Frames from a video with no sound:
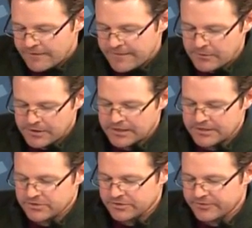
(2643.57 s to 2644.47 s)
that we're going
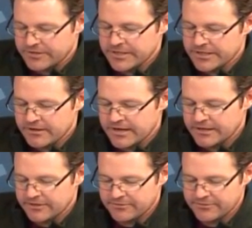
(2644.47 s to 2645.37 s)
to sort of
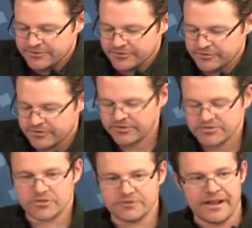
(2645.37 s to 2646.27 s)
iterate through
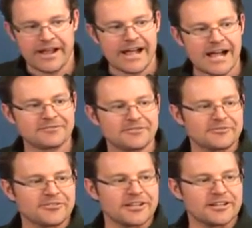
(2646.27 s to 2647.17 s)
sort of half
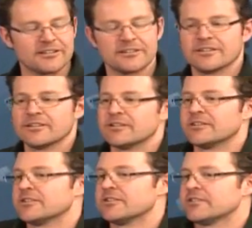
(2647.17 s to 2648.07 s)
of the
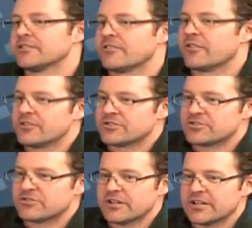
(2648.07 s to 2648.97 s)

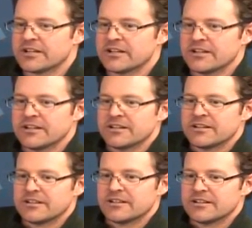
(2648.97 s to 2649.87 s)
string
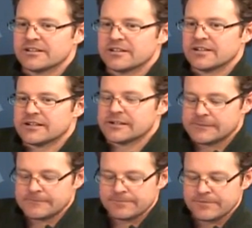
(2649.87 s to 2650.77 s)

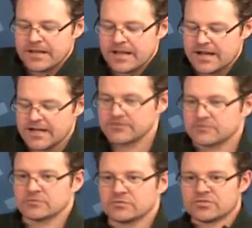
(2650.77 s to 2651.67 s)

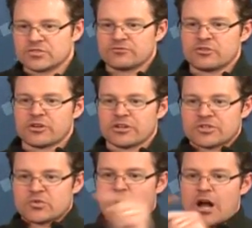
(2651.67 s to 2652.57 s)
and sort of doing a
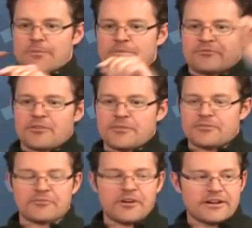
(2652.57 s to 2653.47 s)
swap from
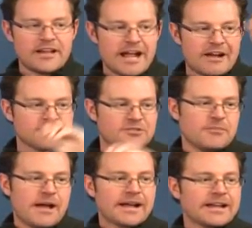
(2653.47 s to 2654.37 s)
the front half to the
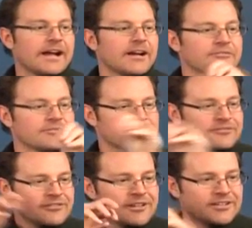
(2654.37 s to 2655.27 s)
back half,
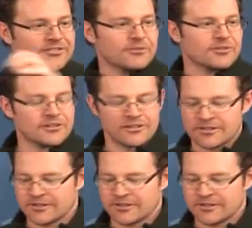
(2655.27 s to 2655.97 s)
right? So we're,